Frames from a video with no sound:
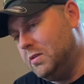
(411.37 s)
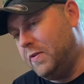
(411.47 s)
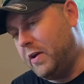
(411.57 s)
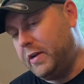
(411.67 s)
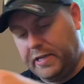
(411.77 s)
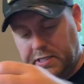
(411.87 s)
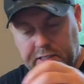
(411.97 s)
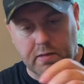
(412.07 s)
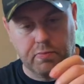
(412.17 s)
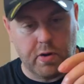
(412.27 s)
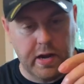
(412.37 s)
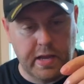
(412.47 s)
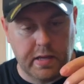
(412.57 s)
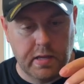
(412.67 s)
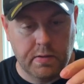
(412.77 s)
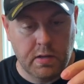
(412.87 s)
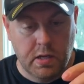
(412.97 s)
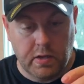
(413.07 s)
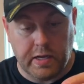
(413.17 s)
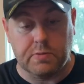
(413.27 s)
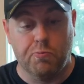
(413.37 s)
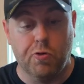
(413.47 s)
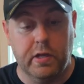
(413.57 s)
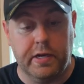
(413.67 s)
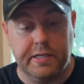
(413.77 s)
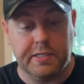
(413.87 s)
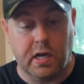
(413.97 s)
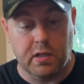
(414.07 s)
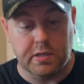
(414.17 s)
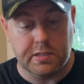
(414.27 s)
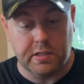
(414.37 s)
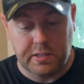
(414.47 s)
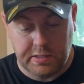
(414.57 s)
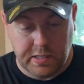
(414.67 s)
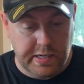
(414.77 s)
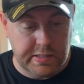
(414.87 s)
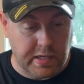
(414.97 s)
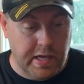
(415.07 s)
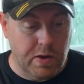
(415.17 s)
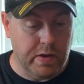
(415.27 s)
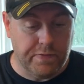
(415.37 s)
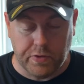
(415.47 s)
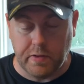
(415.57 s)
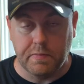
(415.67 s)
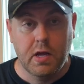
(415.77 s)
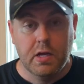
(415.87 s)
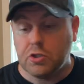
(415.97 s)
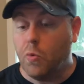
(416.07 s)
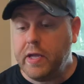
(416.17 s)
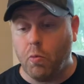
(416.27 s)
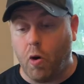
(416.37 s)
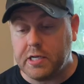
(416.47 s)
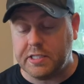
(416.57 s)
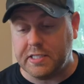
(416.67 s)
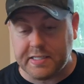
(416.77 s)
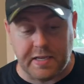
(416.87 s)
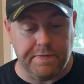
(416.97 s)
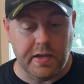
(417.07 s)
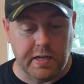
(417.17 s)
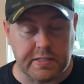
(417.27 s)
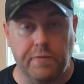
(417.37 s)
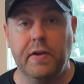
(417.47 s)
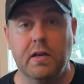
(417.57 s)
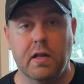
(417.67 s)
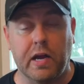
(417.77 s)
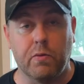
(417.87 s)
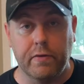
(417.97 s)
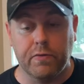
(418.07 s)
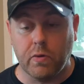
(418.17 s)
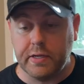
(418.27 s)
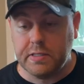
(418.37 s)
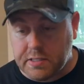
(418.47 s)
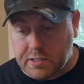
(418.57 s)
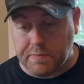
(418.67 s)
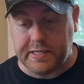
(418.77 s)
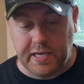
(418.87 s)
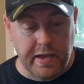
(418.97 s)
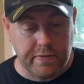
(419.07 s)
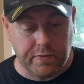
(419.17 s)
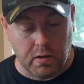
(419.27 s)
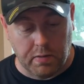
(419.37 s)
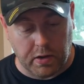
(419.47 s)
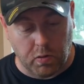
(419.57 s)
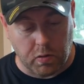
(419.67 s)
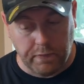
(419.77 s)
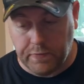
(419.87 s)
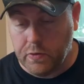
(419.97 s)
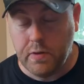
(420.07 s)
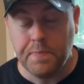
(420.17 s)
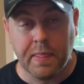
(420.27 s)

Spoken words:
Very easy to break. We got some really nice colors on these guys. I can't wait for them. So we can watch these as I feed, because I feed a lot of reefroids to my tank for all their coral food.